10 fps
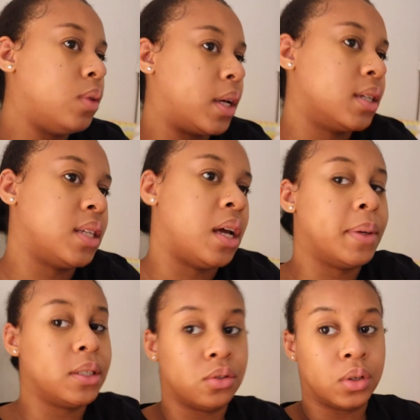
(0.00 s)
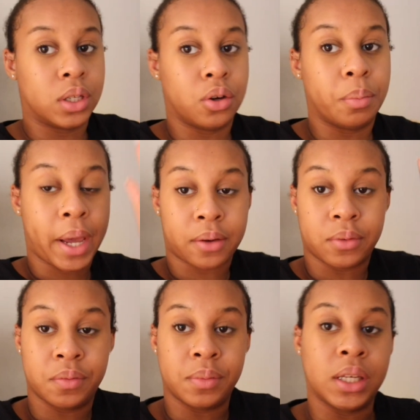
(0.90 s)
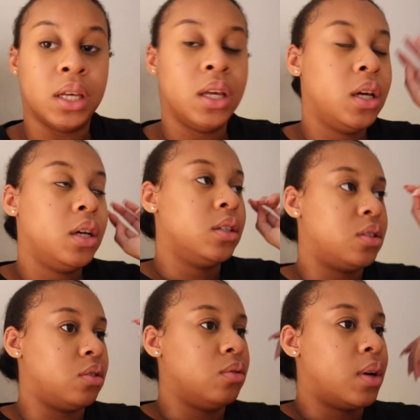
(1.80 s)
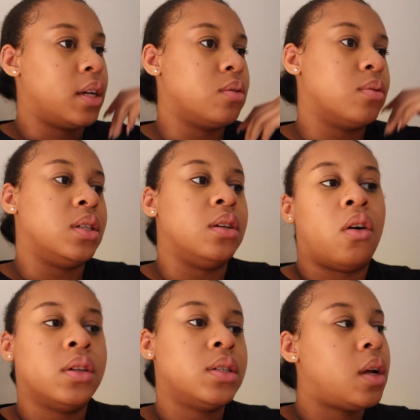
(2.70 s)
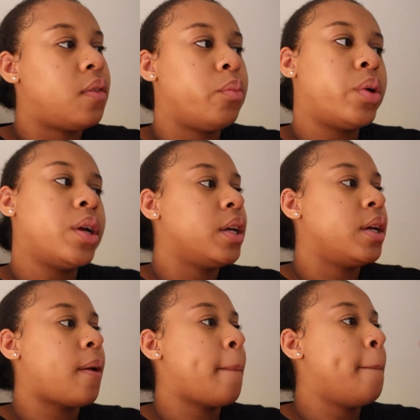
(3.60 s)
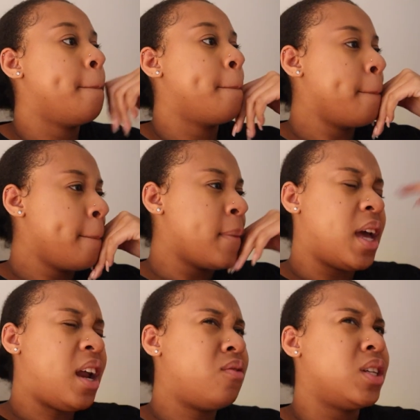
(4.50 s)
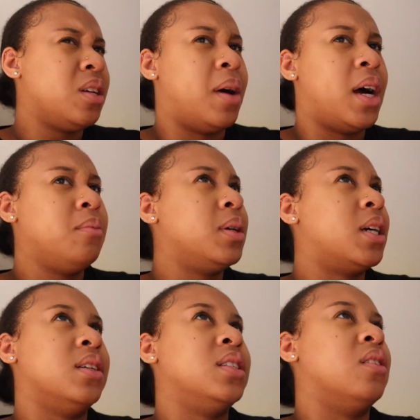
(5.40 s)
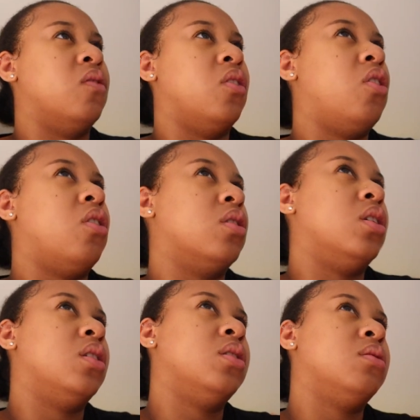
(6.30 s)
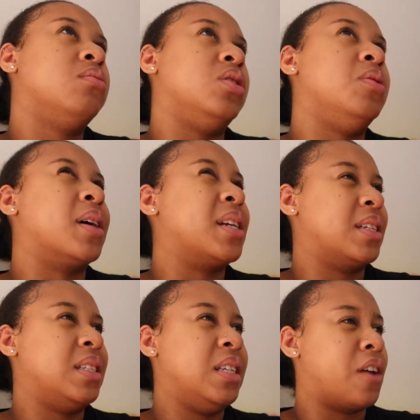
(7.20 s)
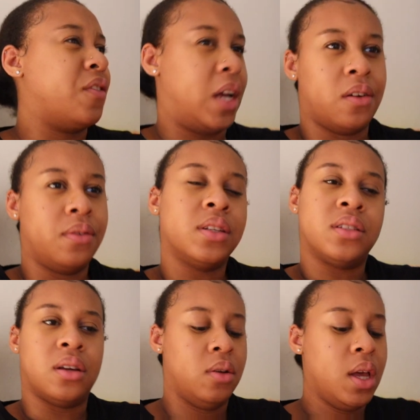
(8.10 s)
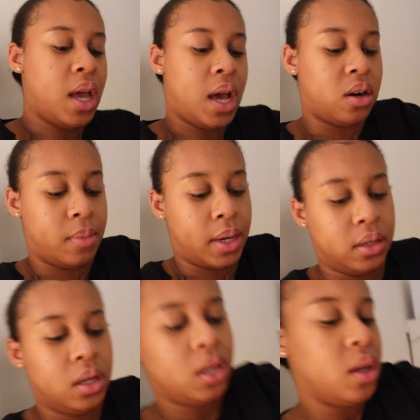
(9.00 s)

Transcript: Like I said, I might do a little pack with me so you guys will see all the stuff I'm bringing. And I don't really mind because in the vlog you might not see every outfit, so I don't mind.